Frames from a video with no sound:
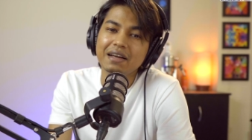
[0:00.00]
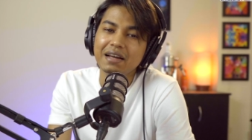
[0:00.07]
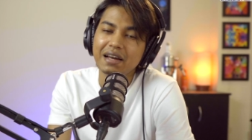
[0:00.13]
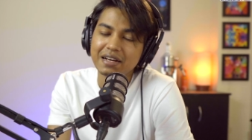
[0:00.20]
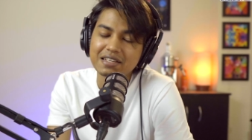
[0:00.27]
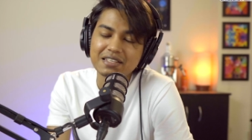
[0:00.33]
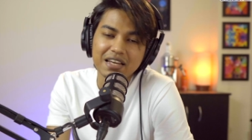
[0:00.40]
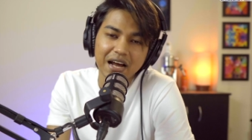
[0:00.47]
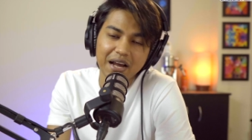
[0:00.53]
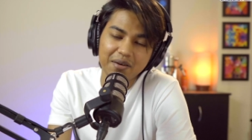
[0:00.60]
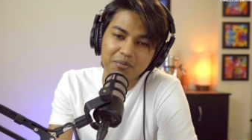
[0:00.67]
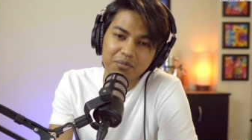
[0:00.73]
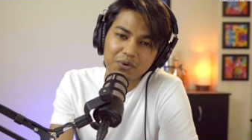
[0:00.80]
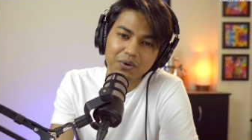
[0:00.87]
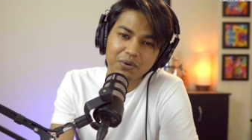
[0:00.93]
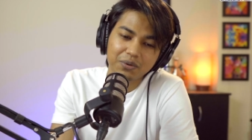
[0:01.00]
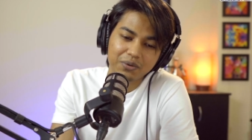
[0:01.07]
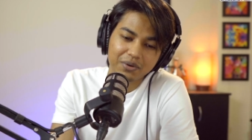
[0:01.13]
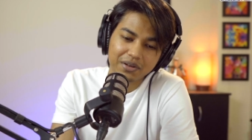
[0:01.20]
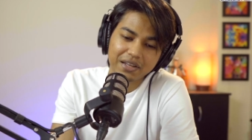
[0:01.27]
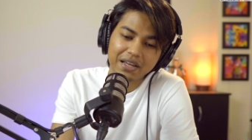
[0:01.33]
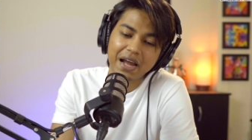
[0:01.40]
its time
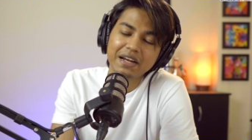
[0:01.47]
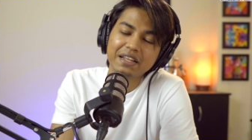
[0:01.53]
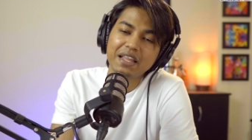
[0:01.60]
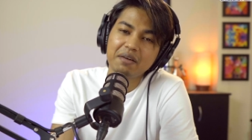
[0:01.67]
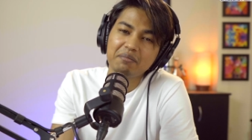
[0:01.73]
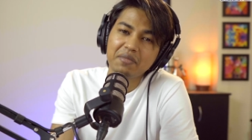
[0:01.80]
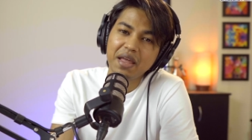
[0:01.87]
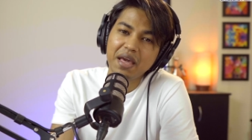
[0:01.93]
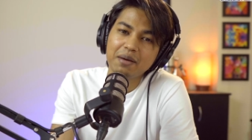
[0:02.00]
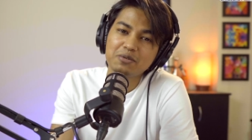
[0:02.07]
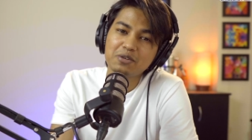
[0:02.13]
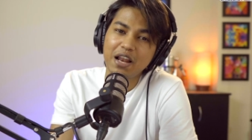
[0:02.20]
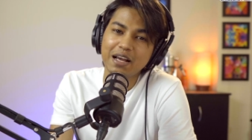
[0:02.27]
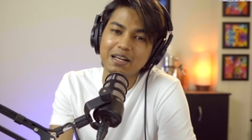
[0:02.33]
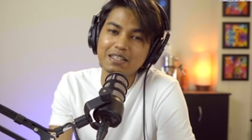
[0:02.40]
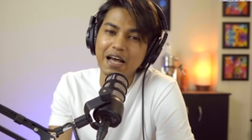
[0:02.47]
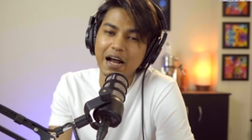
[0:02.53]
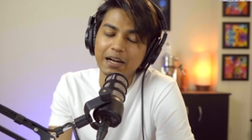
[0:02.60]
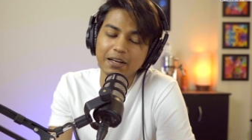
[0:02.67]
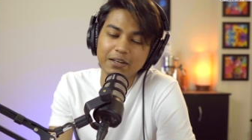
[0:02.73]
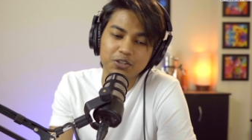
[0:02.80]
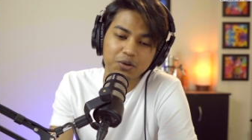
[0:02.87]
to get them names like
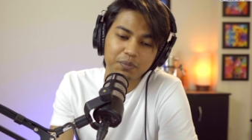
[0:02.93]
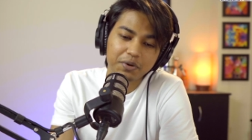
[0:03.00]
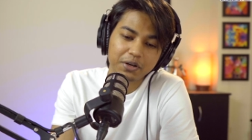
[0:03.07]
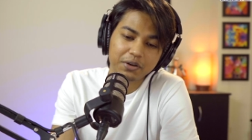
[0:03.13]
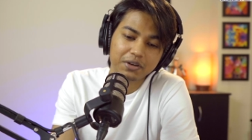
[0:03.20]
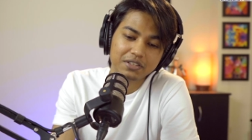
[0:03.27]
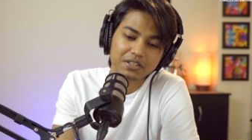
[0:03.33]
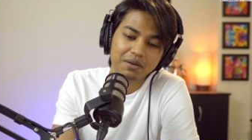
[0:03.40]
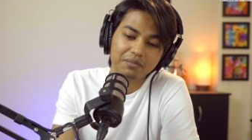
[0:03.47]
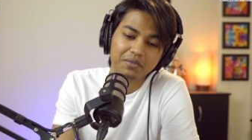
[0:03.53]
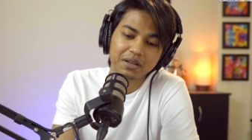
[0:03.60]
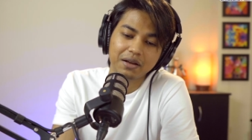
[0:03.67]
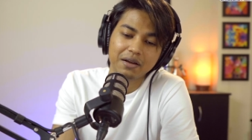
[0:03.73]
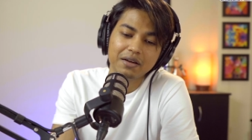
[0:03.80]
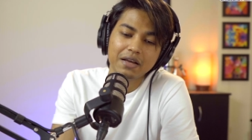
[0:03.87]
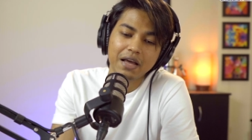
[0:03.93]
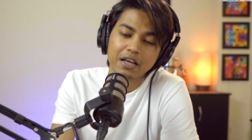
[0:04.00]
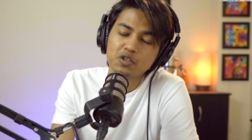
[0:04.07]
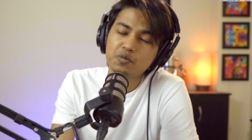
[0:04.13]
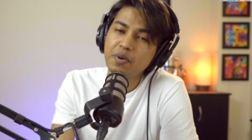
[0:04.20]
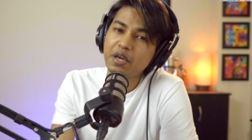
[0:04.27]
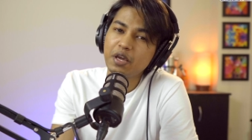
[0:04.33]
Saturn, Jupiter or something.
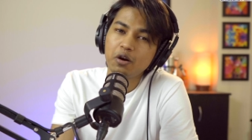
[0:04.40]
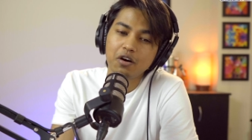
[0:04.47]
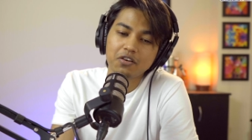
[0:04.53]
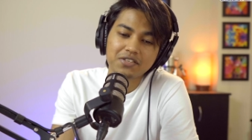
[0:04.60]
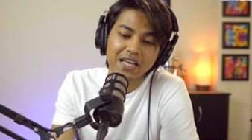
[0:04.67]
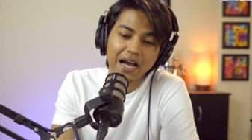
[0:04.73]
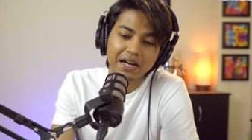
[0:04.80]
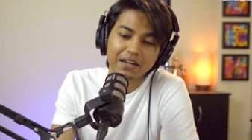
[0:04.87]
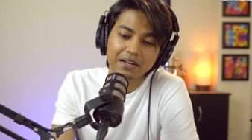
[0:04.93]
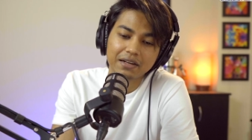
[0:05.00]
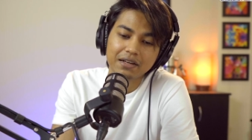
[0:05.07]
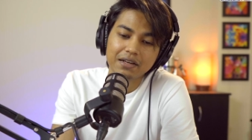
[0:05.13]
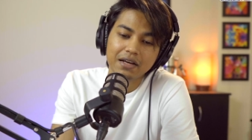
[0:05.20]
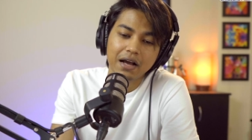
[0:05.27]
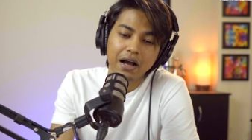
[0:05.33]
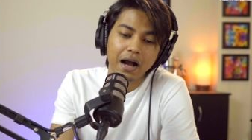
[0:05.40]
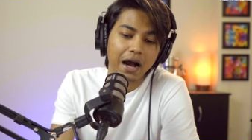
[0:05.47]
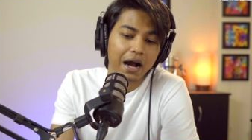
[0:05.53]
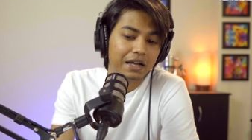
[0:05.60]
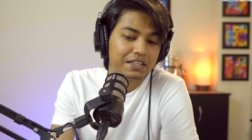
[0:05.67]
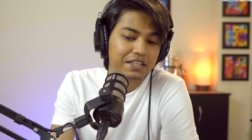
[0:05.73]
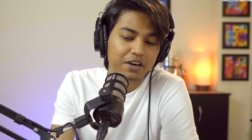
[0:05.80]
And speaking of Saturn,
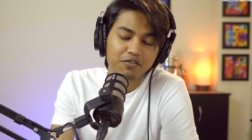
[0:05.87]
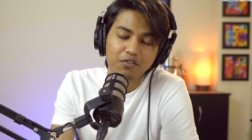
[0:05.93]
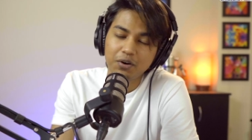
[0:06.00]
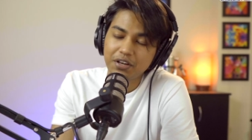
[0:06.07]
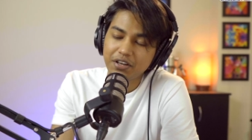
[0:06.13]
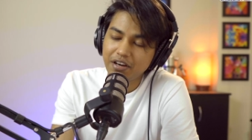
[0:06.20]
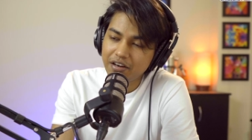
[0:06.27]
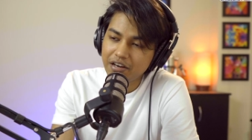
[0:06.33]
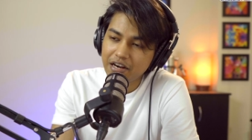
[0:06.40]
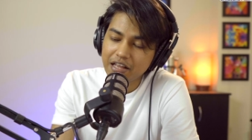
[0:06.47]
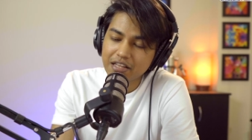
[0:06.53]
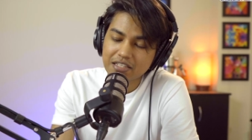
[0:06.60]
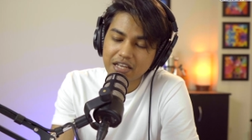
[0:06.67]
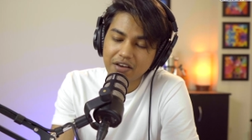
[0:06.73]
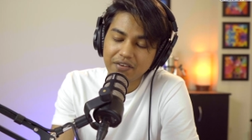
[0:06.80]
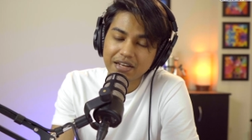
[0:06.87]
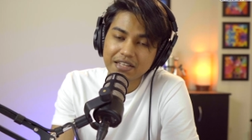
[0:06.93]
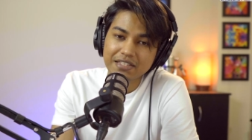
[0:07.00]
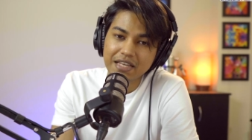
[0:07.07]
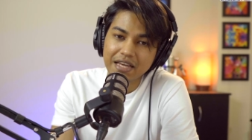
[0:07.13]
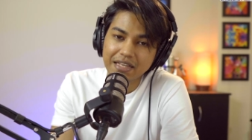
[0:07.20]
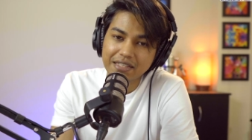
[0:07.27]
uh, J1407
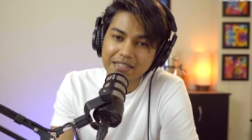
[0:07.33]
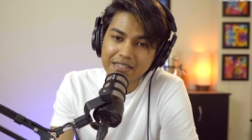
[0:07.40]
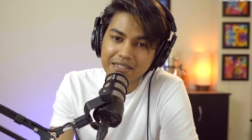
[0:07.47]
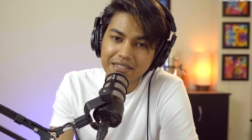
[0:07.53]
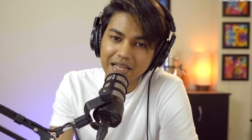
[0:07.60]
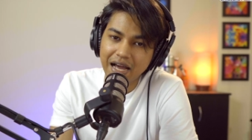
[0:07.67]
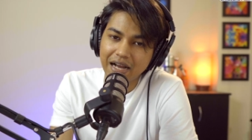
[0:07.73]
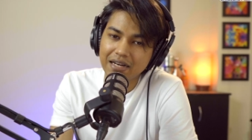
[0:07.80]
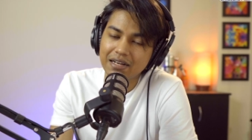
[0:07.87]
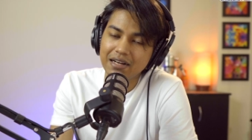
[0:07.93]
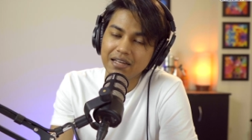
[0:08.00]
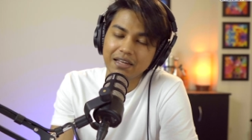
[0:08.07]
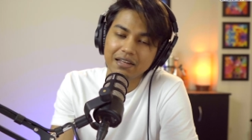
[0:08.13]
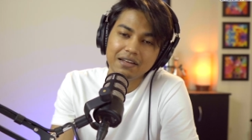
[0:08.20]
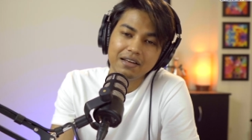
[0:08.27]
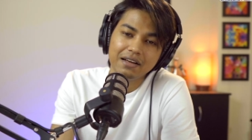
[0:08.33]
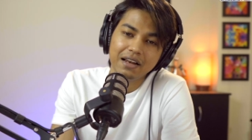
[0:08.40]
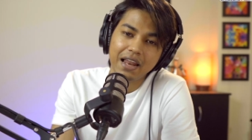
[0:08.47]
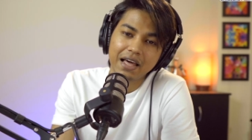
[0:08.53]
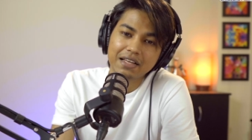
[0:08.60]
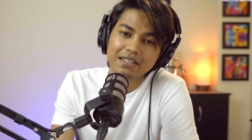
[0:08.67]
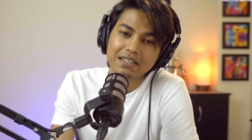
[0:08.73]
is exactly like